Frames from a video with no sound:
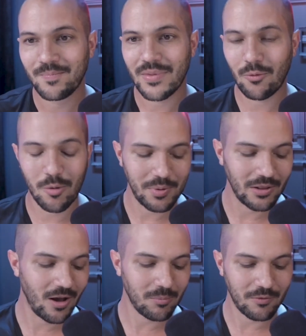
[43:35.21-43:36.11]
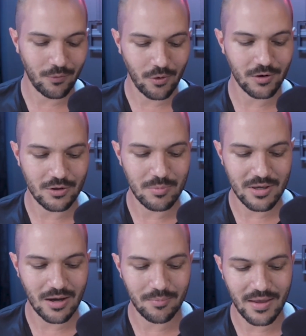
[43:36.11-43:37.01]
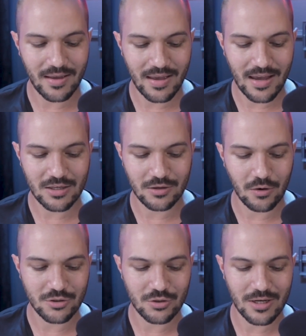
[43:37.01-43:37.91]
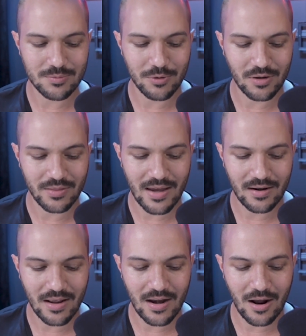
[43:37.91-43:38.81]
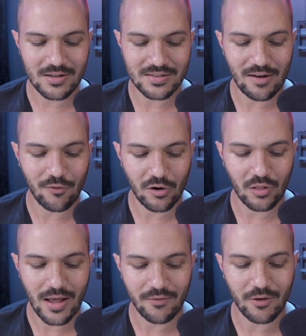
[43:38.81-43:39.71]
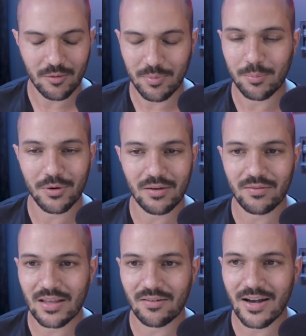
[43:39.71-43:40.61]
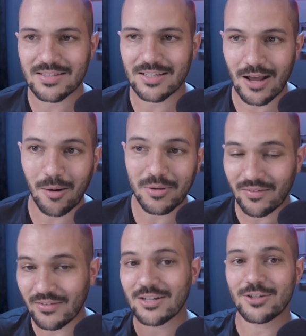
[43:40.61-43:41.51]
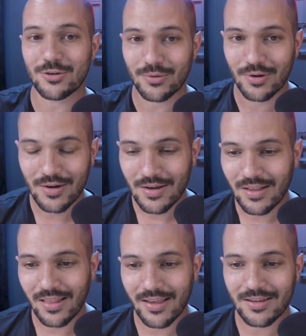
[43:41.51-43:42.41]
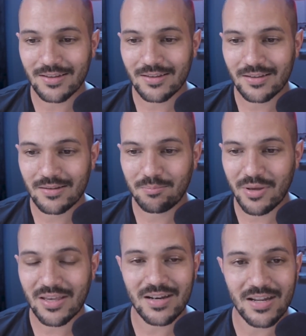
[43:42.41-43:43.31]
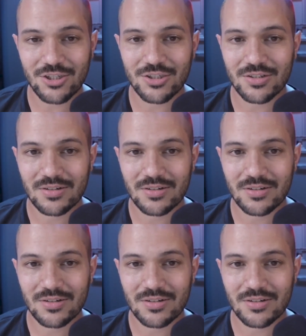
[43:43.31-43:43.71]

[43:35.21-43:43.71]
It won't be long before you become that go-to expert on that. And honestly, I've heard a lot of other people give the advice, and now I'm giving it too. Like, pick a niche.